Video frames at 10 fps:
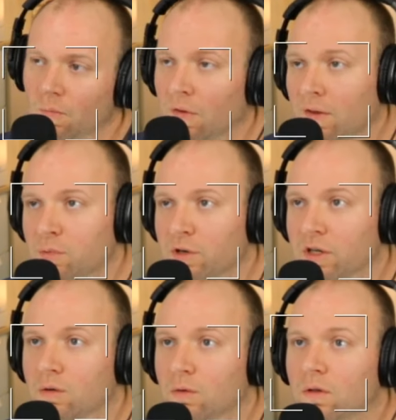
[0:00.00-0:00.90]
That's pretty
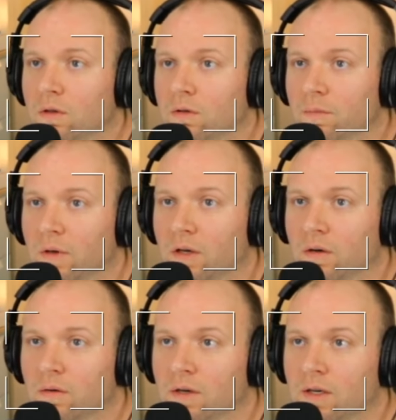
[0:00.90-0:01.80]
cool, you
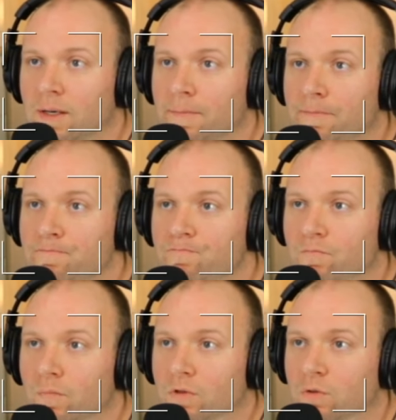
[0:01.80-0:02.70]
know.
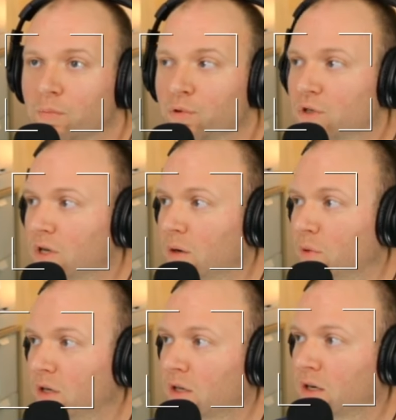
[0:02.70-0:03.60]
So I appreciate
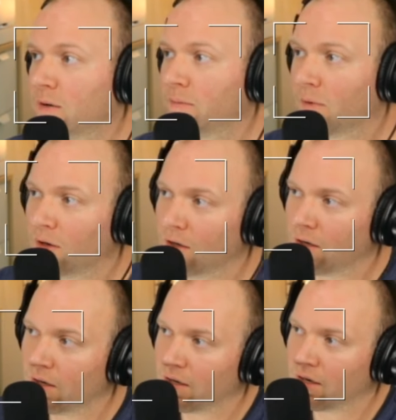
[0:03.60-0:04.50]
being there.
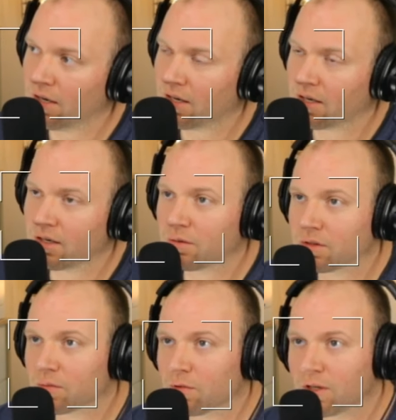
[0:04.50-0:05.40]
Nate, how you doing this
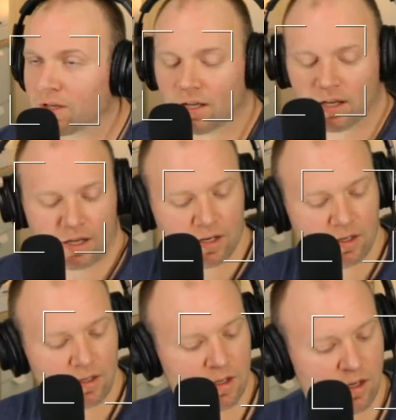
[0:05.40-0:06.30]
morning? And
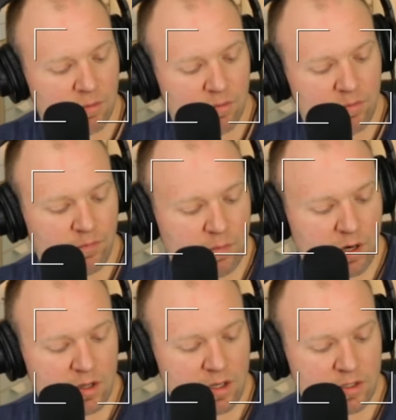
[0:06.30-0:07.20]

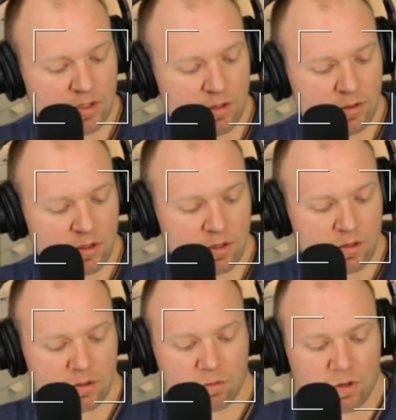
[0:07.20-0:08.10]
Marla, I see you on here
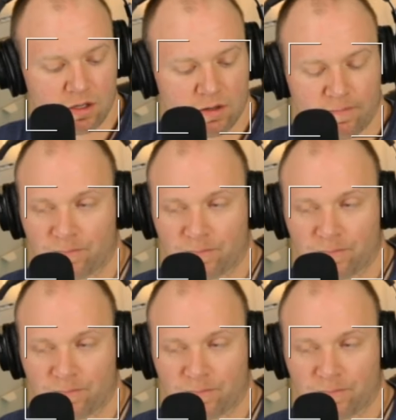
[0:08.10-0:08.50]
as well.